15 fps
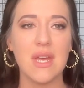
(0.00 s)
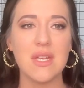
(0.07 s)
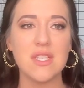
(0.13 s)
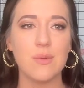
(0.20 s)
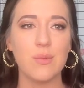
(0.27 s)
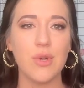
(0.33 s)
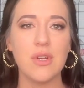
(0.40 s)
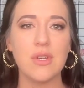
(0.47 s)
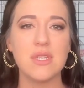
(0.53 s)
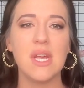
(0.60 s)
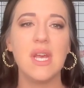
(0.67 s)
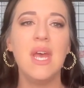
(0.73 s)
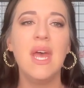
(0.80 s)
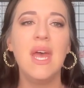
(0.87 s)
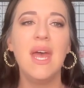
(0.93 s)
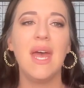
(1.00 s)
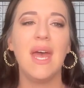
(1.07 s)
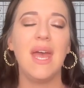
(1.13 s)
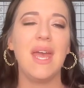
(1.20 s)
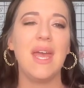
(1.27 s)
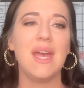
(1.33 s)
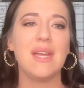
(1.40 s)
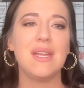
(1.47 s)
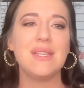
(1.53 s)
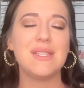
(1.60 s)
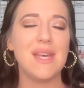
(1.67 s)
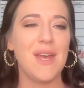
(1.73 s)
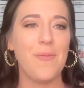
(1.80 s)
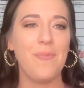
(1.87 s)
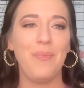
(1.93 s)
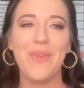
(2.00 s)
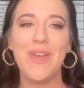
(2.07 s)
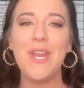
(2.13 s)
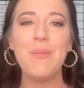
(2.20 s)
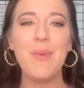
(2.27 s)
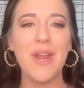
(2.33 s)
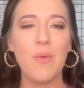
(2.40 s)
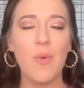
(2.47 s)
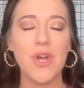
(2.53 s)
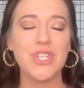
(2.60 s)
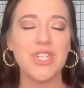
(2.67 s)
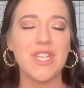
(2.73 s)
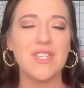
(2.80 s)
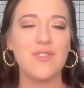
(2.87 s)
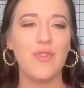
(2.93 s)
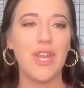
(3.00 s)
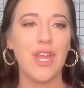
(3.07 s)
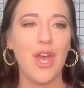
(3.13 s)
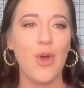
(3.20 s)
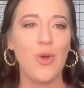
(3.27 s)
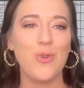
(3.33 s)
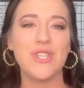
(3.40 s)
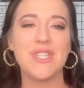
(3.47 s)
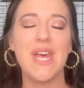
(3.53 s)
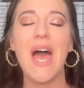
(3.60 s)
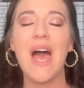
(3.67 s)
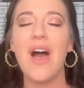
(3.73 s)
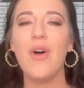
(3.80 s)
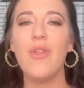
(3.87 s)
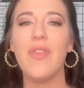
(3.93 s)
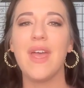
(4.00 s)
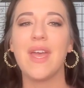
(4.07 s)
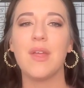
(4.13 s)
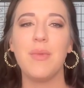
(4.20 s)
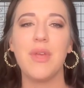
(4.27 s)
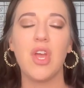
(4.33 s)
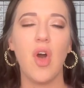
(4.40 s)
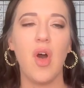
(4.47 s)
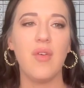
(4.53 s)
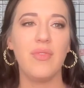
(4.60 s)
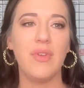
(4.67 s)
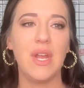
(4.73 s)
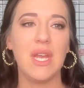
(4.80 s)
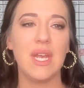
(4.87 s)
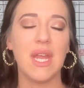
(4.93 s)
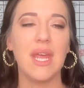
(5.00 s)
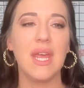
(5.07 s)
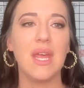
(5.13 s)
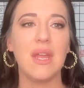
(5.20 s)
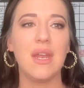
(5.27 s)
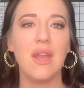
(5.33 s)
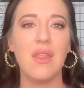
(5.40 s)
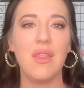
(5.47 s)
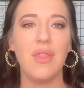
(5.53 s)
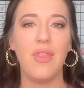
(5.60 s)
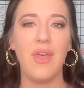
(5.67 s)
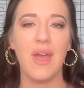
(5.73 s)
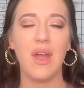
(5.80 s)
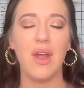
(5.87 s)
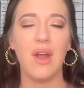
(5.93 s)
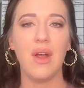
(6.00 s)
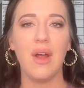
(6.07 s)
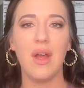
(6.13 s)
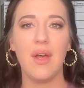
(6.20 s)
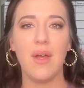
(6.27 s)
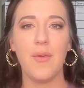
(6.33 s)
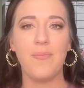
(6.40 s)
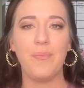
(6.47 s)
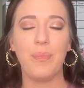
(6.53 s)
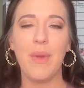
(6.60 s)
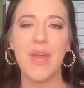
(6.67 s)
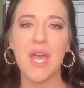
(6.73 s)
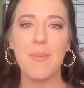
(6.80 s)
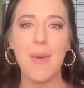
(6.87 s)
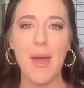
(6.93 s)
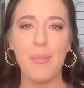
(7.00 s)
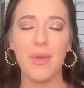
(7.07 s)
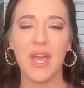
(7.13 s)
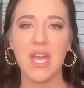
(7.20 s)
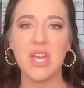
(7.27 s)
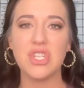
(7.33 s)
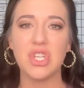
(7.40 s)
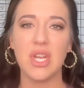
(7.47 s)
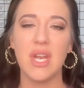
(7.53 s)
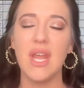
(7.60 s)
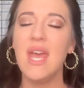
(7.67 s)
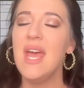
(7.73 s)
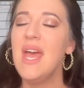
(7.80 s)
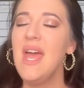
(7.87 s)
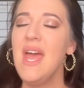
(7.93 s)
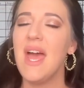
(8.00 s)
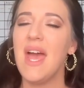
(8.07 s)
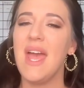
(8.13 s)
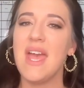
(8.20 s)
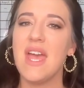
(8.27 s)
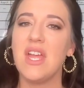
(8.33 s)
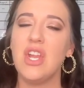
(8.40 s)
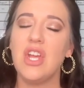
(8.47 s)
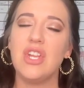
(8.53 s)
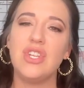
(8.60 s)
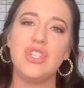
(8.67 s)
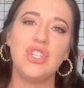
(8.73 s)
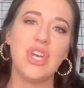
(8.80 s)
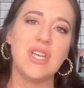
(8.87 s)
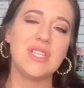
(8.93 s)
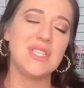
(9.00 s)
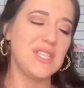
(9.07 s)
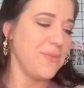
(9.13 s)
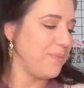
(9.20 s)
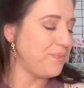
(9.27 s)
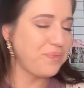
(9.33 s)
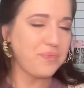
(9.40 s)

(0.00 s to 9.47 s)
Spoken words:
customers and anybody watching this video just how they can be confident in their makeup application and just